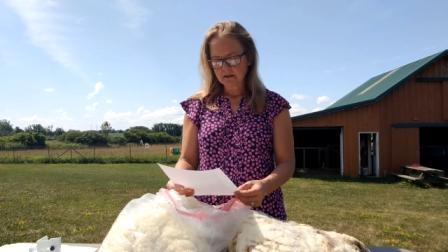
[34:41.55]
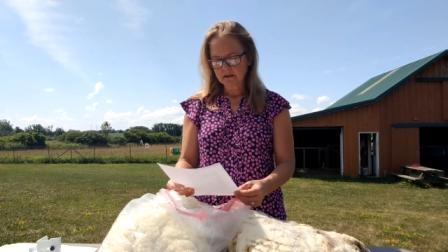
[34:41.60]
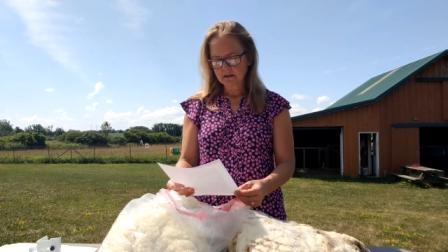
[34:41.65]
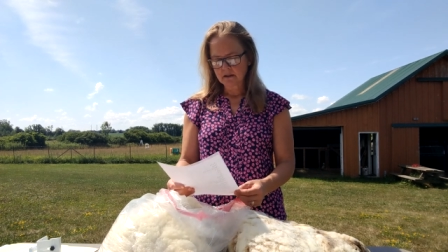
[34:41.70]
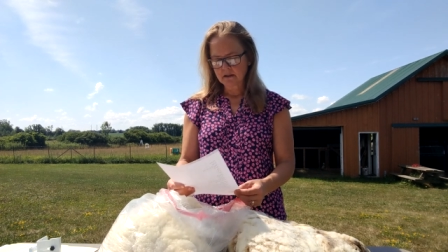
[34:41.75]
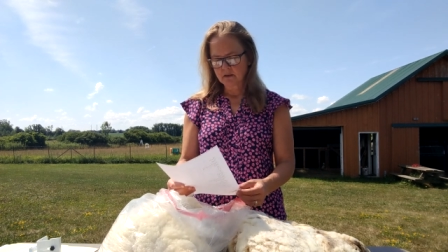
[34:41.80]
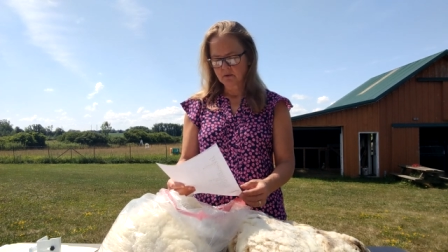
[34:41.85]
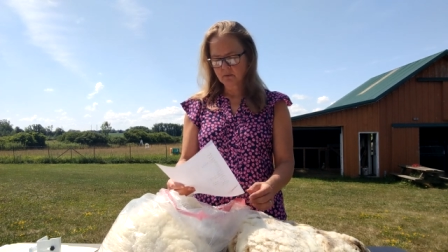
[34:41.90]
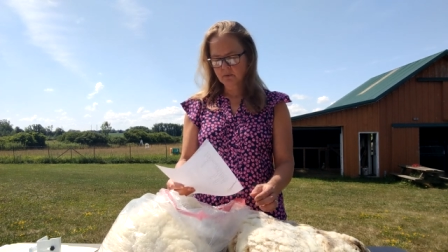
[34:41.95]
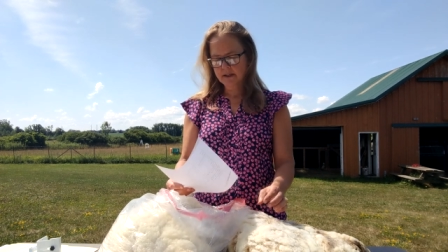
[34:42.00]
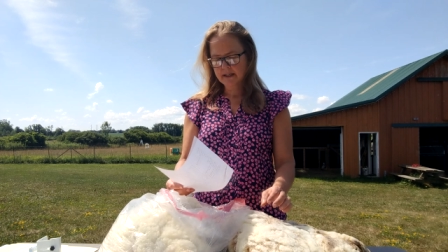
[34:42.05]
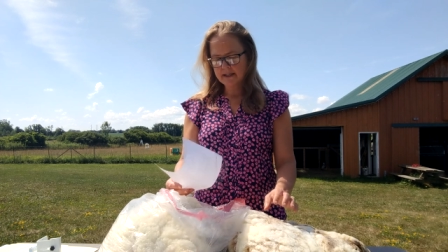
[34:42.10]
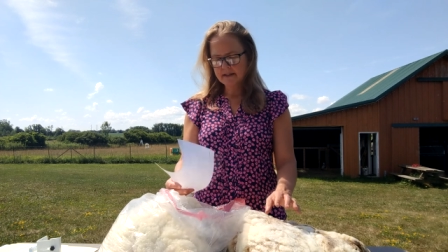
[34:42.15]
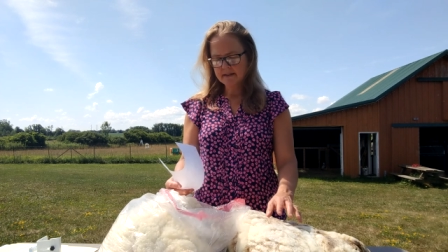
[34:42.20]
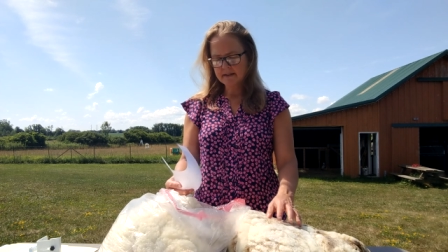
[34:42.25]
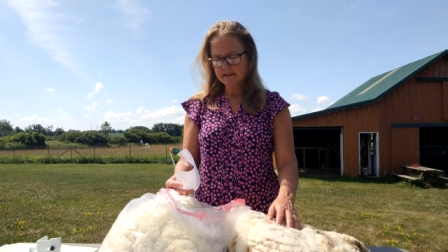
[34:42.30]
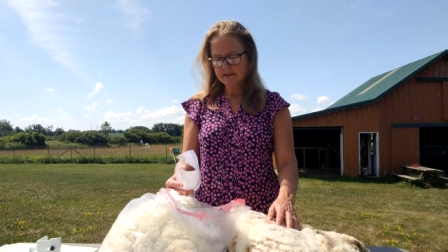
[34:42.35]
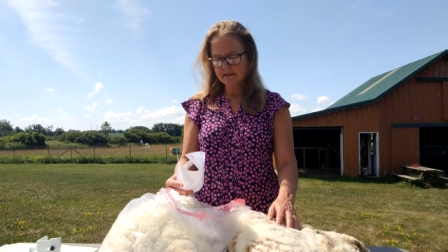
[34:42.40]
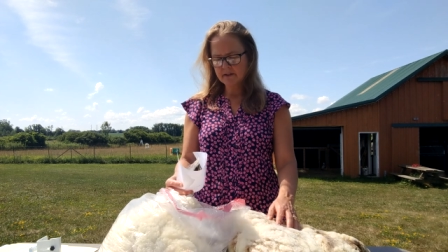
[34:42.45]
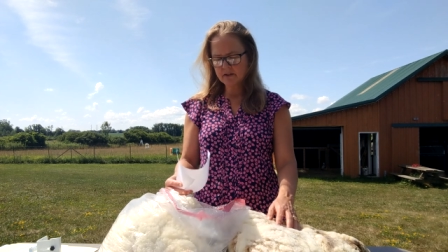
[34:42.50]
The weight
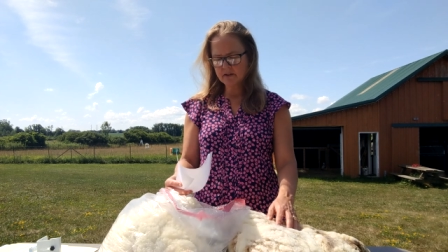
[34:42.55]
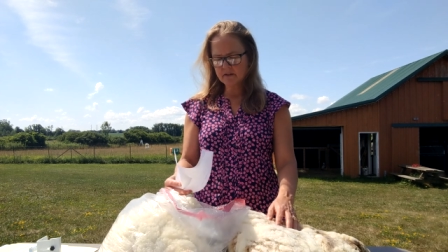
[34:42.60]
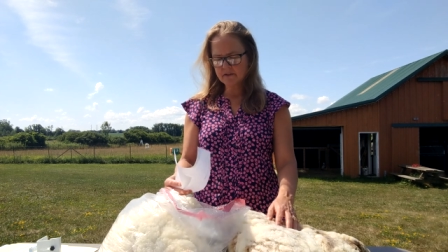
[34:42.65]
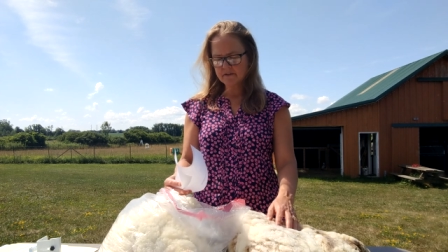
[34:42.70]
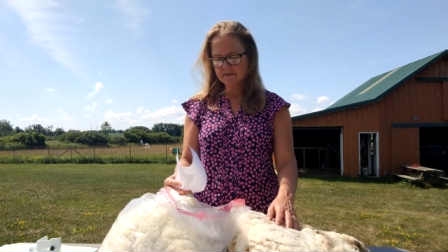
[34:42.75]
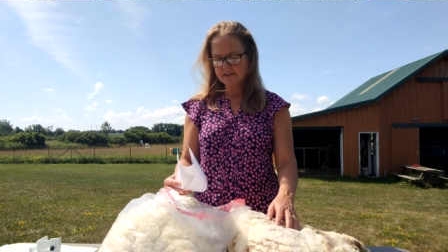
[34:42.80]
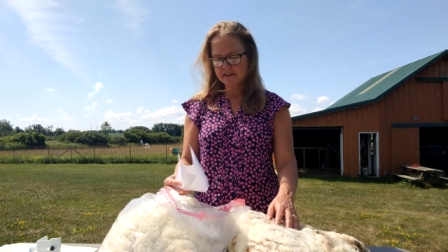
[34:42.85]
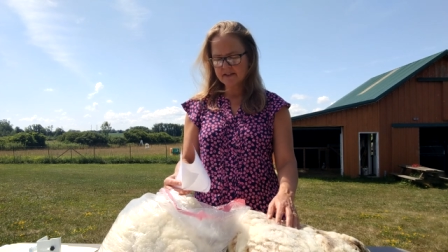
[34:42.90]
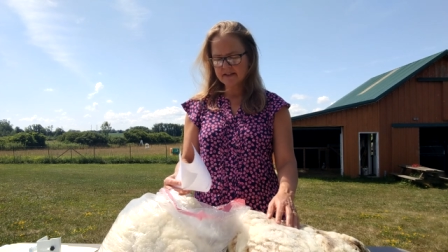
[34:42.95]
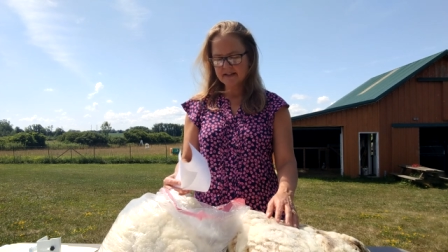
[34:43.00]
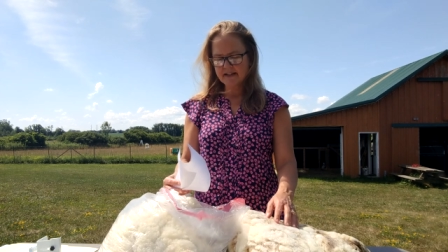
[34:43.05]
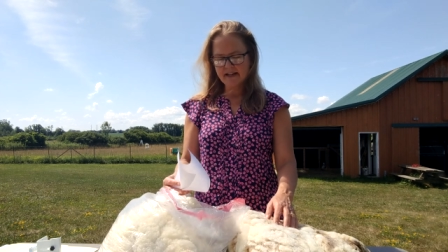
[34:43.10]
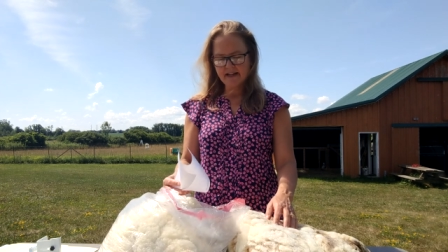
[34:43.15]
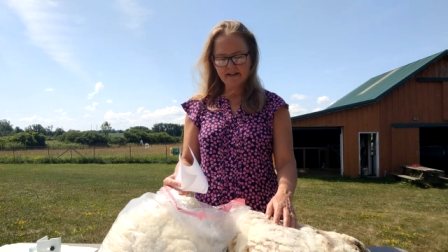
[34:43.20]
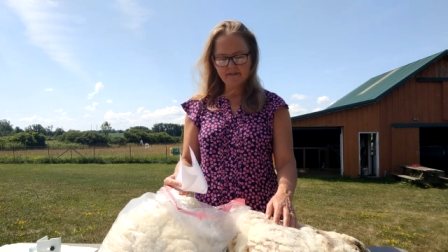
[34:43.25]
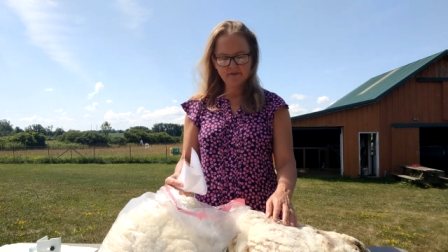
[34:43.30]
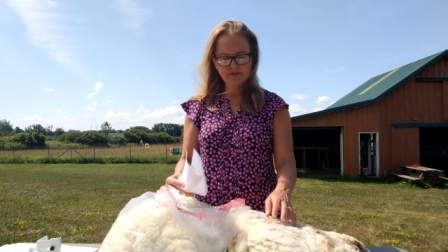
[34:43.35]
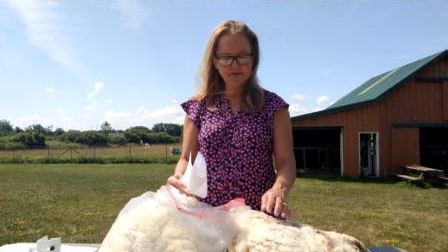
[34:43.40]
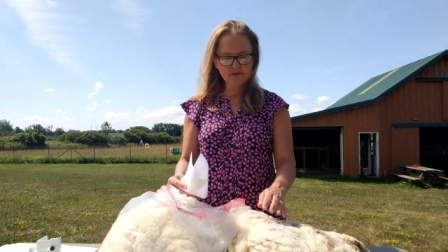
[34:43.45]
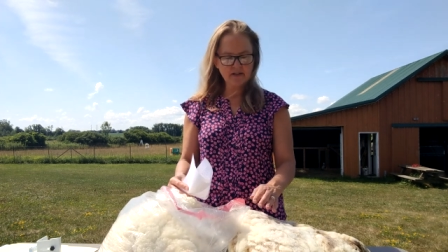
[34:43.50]
on her fleece
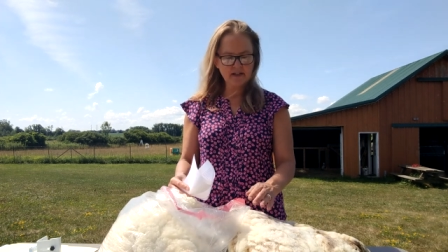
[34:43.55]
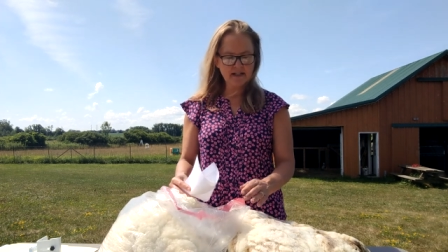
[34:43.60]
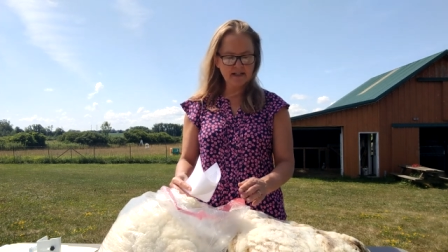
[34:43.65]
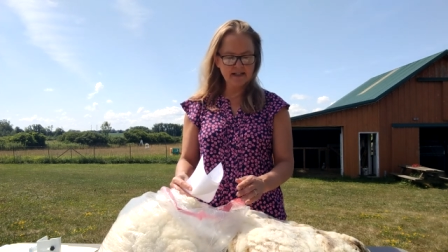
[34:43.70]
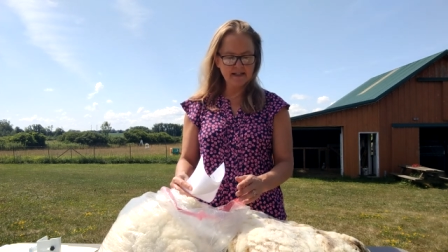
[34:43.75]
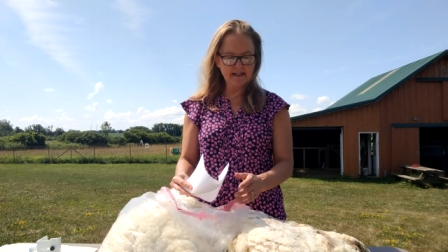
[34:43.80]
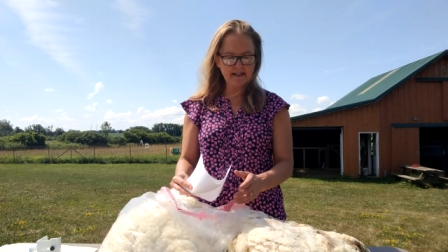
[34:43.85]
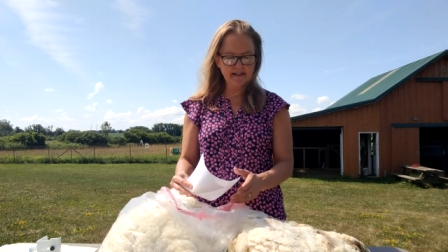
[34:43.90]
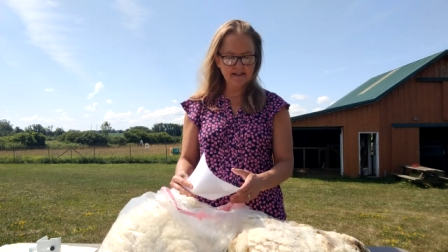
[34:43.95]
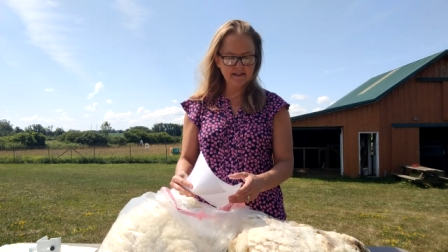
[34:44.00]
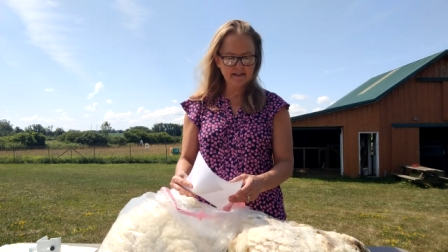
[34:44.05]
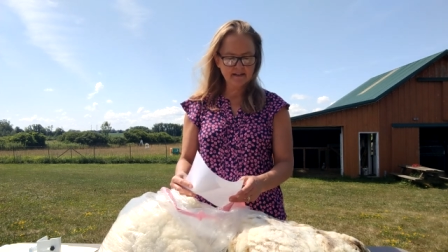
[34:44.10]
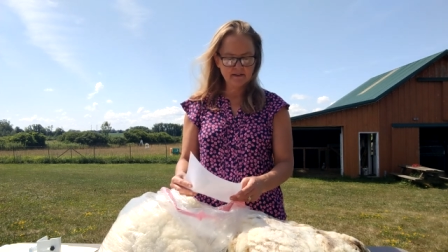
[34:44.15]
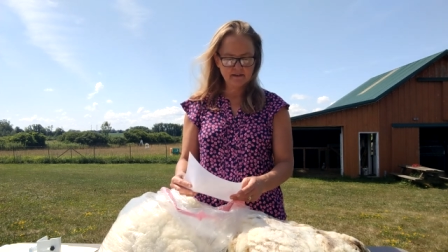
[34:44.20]
after I